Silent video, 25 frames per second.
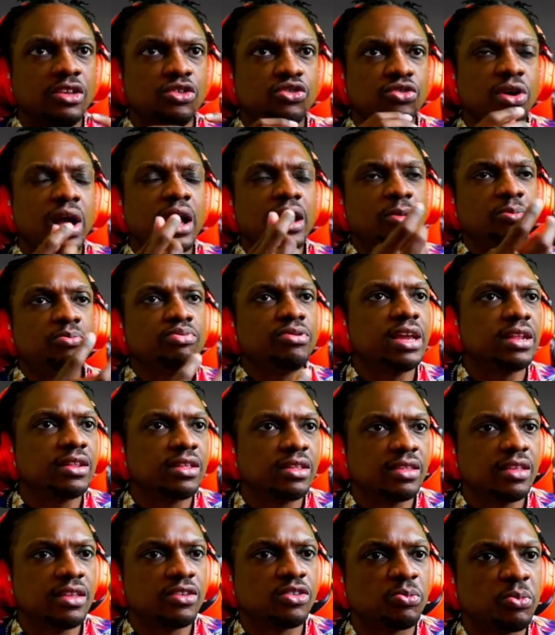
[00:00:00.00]
He tried to break
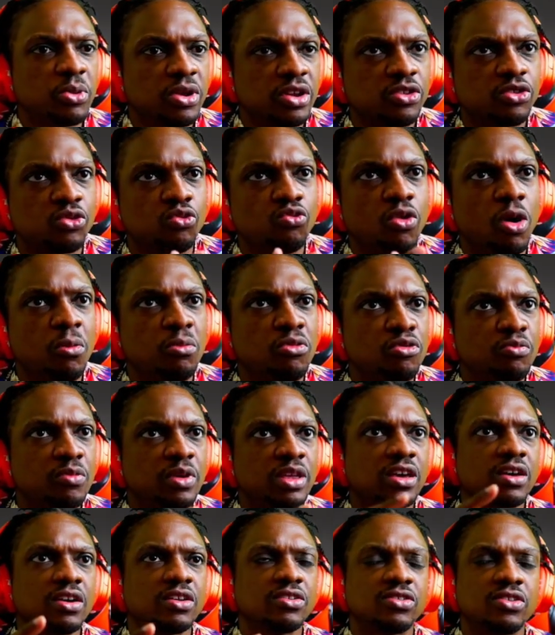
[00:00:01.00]
the disc, but it's rubber
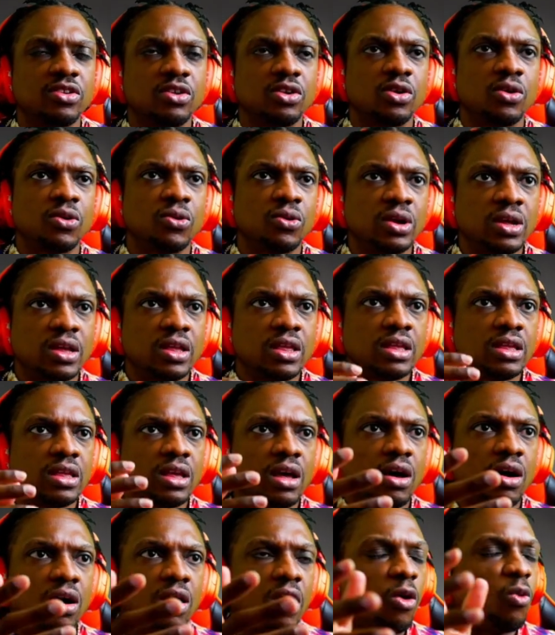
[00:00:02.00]
because, you know,
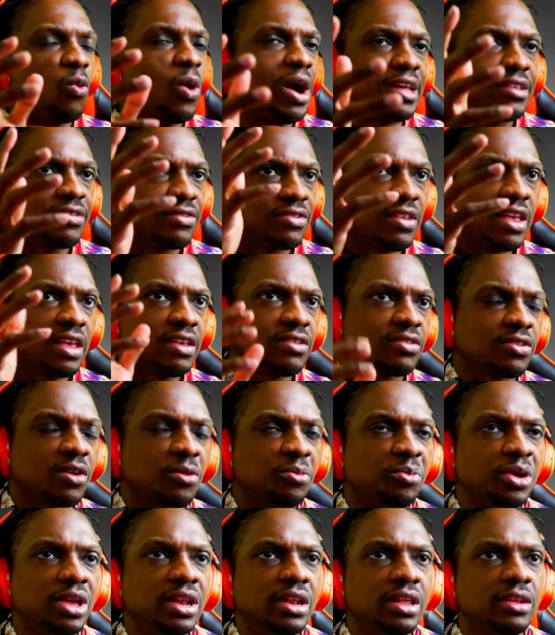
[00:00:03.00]
White Snake's
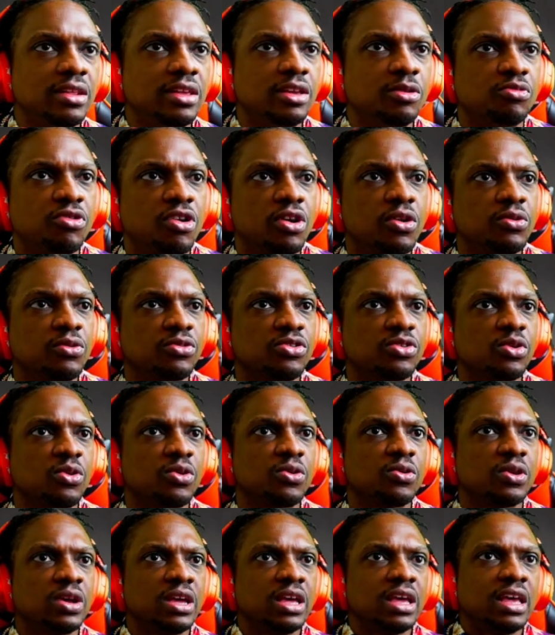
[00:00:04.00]
ability, bro.
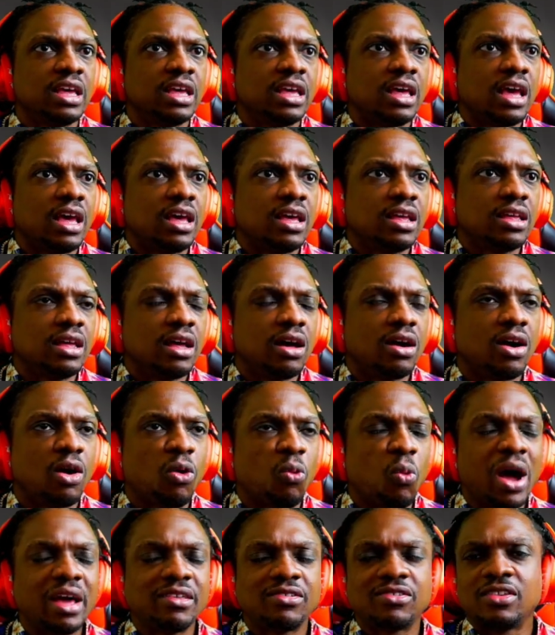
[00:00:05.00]
So,
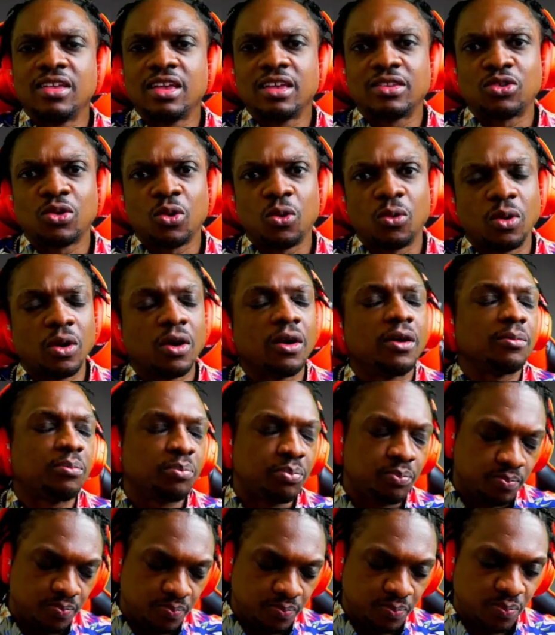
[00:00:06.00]
White Snake,
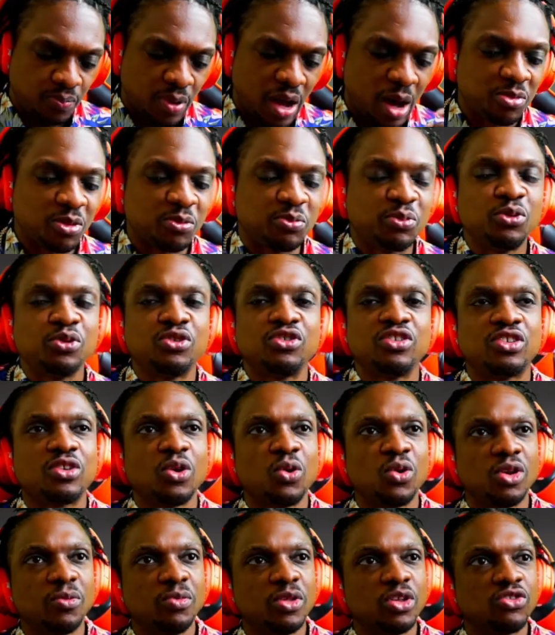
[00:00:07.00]
Papa Pucci
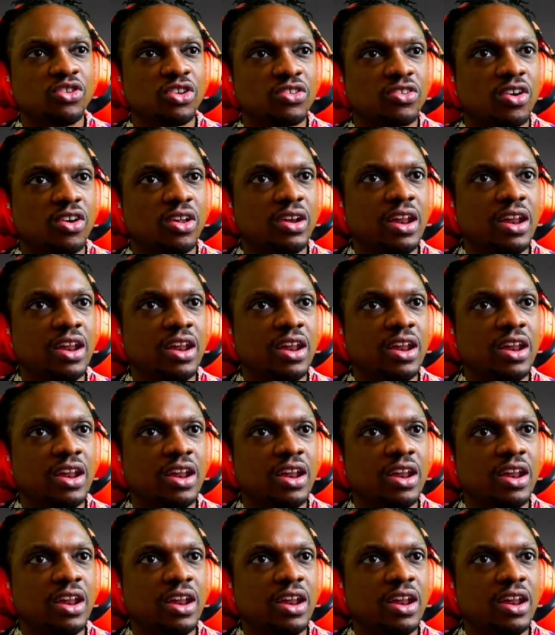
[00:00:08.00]
told him to just